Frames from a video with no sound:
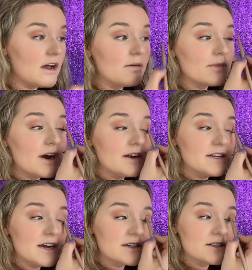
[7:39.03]

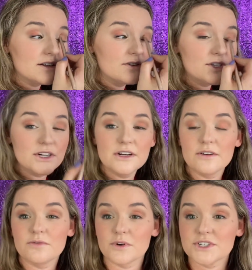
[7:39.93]
contact solution.
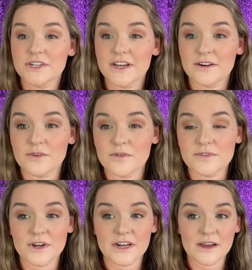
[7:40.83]
Unfortunately, I don't know if they're
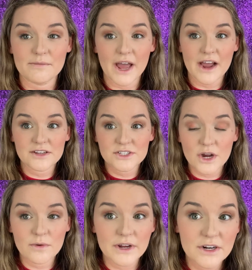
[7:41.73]
gonna come back.
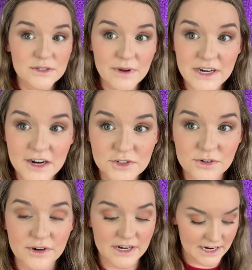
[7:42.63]
So we're gonna use my natural
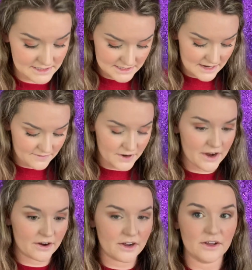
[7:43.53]
green eyes today for
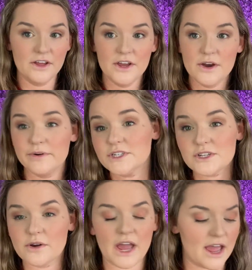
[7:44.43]
Ariel, which is
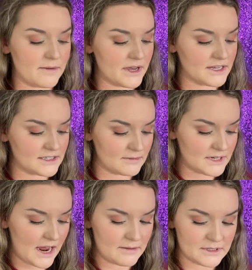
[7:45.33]
okay because
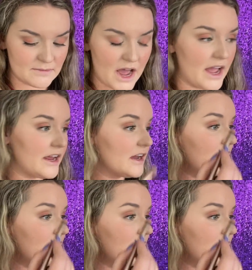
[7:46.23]
sometimes my,